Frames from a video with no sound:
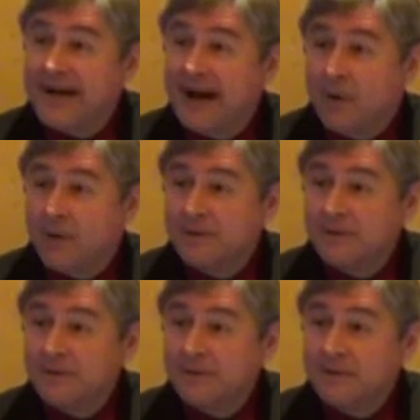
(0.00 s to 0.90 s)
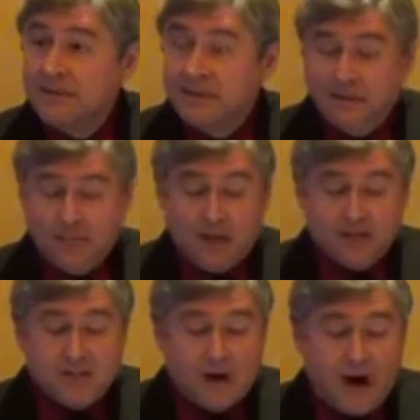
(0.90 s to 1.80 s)
now,
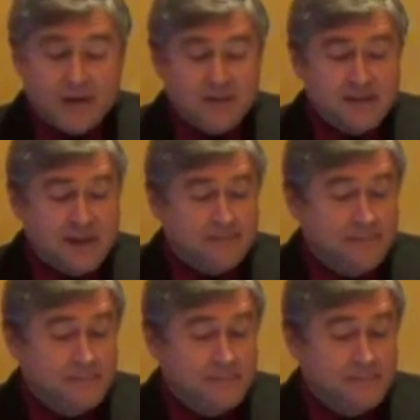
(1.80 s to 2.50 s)
because there are some.